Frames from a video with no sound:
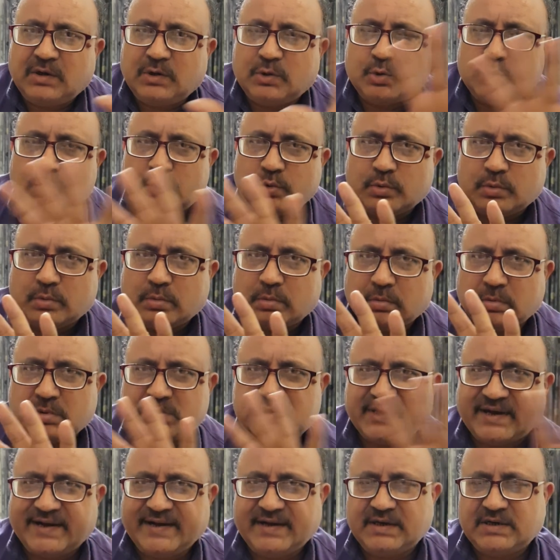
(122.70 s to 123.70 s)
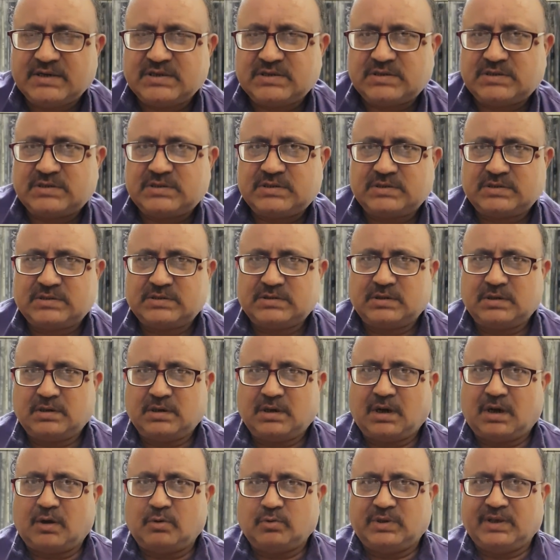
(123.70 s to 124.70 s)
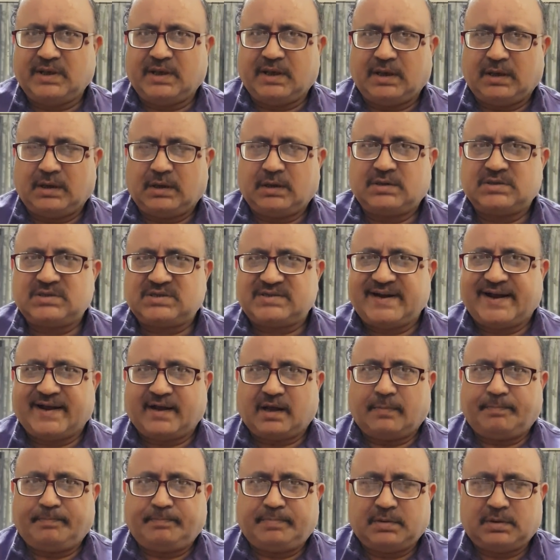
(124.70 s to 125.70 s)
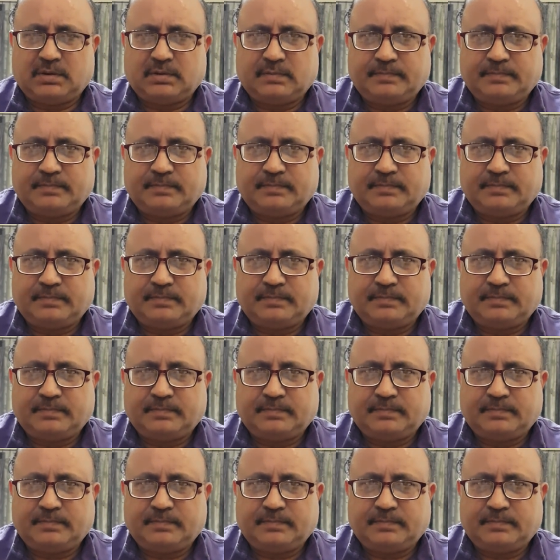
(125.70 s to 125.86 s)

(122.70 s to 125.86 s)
two sides, how they stack up